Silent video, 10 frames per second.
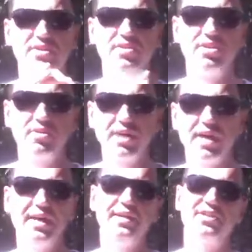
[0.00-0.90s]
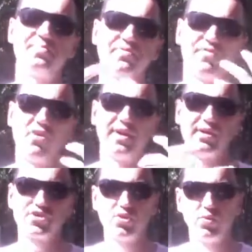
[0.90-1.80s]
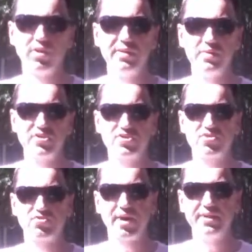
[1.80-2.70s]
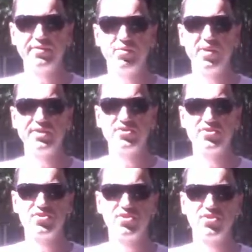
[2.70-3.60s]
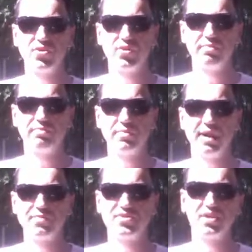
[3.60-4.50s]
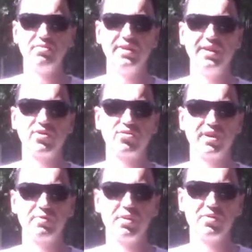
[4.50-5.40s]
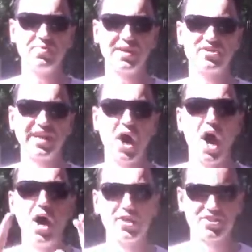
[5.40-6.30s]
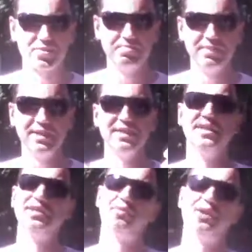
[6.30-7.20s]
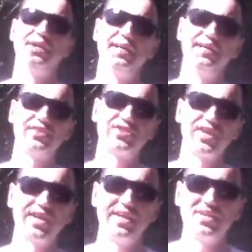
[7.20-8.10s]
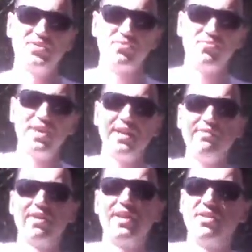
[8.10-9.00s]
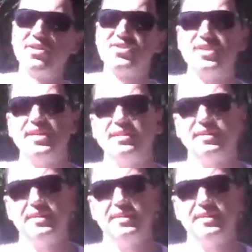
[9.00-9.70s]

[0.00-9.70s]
in the UK, and he's flying out shortly, which is great. The weather's just got absolutely incredible. I was about to say awesome, but it's really, really nice here.